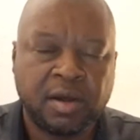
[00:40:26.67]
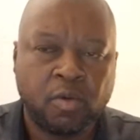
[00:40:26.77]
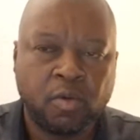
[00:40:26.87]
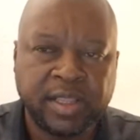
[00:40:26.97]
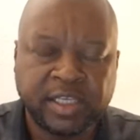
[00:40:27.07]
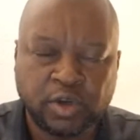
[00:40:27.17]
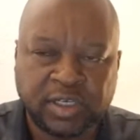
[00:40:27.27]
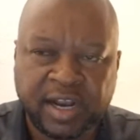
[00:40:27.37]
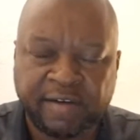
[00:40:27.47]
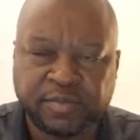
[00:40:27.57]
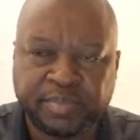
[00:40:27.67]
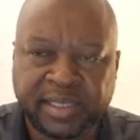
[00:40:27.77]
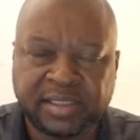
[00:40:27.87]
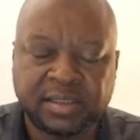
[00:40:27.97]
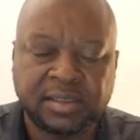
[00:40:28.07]
where there's not enough
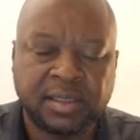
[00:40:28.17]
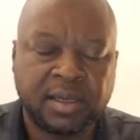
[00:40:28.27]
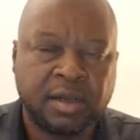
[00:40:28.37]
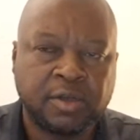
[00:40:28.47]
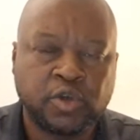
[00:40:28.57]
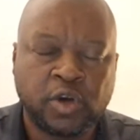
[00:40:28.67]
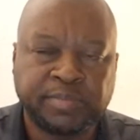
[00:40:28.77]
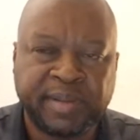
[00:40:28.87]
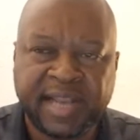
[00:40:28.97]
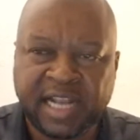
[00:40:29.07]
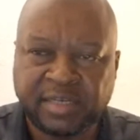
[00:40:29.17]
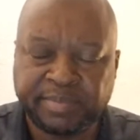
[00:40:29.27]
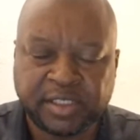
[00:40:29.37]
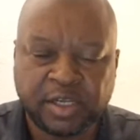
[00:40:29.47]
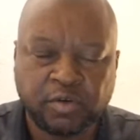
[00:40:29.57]
space. Do not spend
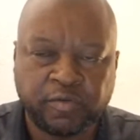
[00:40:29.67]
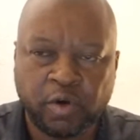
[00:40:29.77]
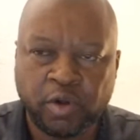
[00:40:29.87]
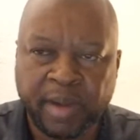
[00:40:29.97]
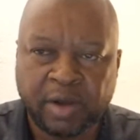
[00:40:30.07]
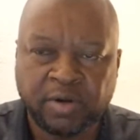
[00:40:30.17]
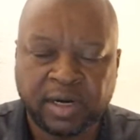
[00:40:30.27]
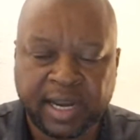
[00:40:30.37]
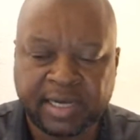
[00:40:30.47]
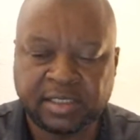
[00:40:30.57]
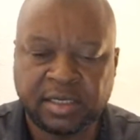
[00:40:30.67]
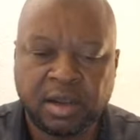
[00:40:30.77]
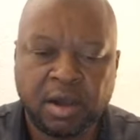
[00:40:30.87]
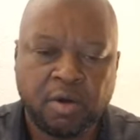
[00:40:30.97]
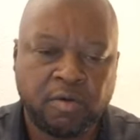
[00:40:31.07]
90% of all your money on rent.
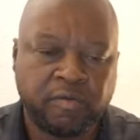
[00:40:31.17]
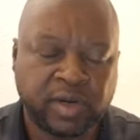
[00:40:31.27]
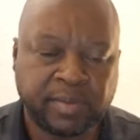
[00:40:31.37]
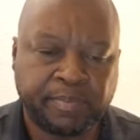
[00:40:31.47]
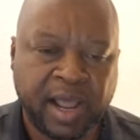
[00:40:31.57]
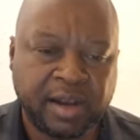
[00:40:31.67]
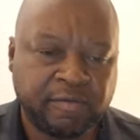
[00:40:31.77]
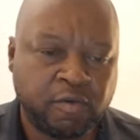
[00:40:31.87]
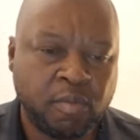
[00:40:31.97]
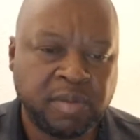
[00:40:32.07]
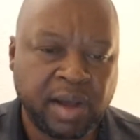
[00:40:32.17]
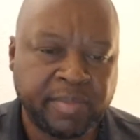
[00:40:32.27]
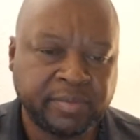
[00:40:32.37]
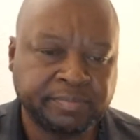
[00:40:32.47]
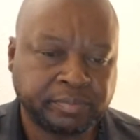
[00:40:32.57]
We've got a plan for
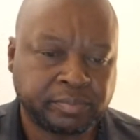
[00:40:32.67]
homecoming,